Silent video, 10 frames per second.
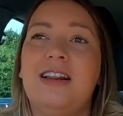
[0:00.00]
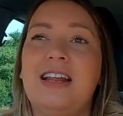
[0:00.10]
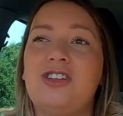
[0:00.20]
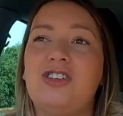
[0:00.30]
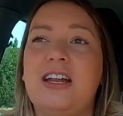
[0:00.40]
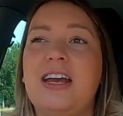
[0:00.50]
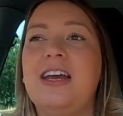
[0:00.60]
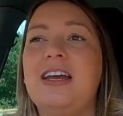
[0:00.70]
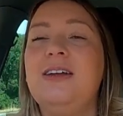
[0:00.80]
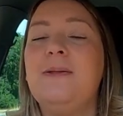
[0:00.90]

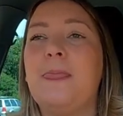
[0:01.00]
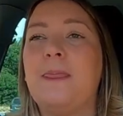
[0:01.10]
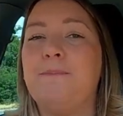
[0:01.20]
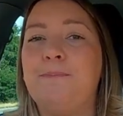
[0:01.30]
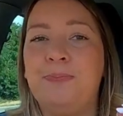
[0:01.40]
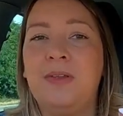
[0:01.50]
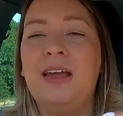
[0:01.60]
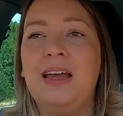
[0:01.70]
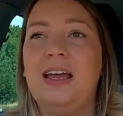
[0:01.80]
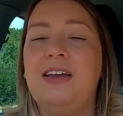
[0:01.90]
Literally,
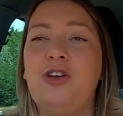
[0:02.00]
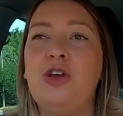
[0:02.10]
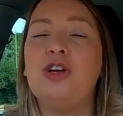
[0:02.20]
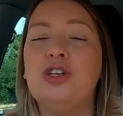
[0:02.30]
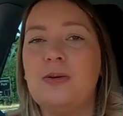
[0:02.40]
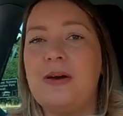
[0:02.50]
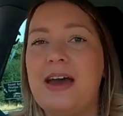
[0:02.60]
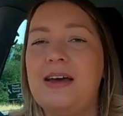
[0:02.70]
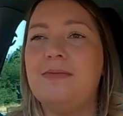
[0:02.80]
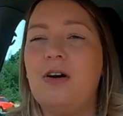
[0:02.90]
if you can do
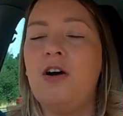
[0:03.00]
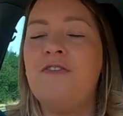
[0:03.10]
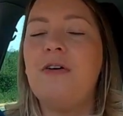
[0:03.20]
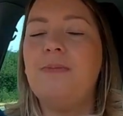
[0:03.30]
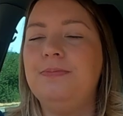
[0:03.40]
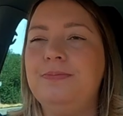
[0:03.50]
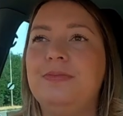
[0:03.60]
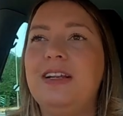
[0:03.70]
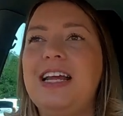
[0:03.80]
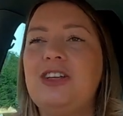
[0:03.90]
it,
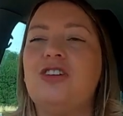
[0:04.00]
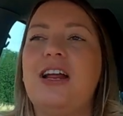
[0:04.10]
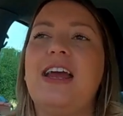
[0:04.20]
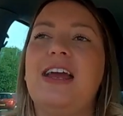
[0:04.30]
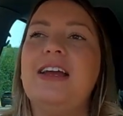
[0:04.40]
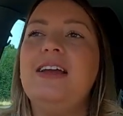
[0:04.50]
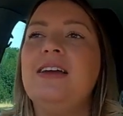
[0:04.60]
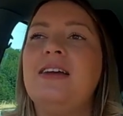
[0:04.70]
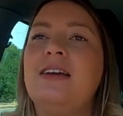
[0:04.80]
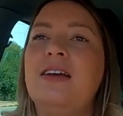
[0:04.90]
literally,
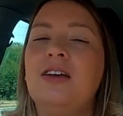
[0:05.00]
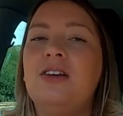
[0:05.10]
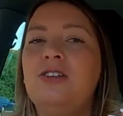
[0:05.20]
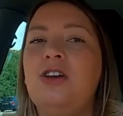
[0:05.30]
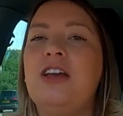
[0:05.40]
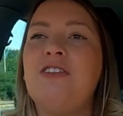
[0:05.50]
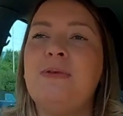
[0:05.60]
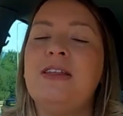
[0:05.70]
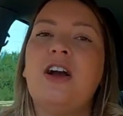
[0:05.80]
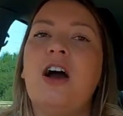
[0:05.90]
you
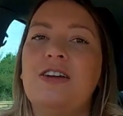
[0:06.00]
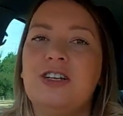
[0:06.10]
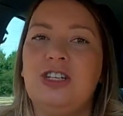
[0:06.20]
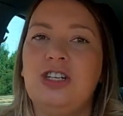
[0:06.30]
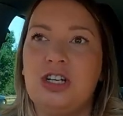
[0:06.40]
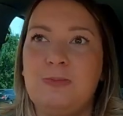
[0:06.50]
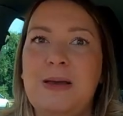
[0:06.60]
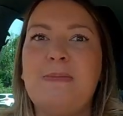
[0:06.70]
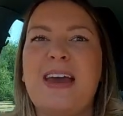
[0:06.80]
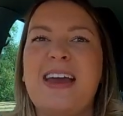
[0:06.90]
give me the courage to just
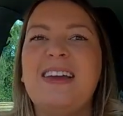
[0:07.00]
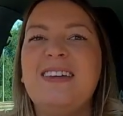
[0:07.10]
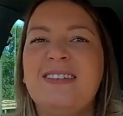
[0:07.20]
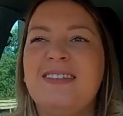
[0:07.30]
be me.